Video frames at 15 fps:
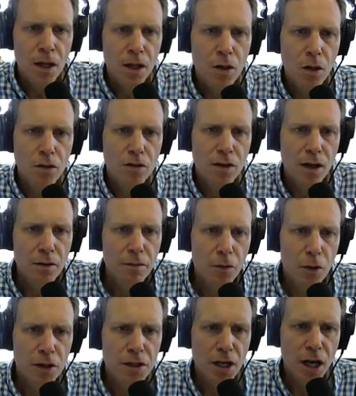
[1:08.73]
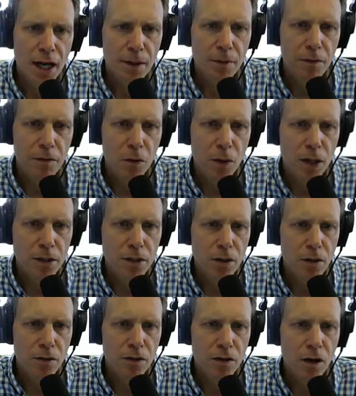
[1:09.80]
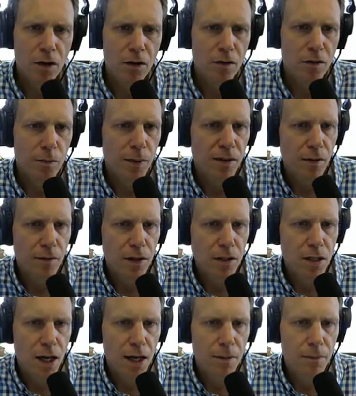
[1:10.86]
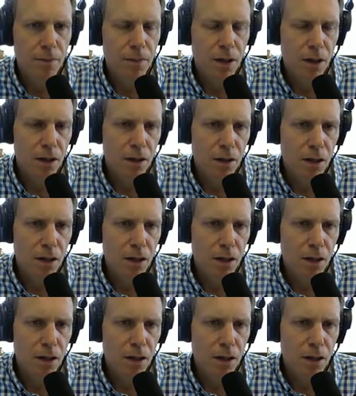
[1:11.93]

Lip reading: You can set it for a time if you want to start at a specific time.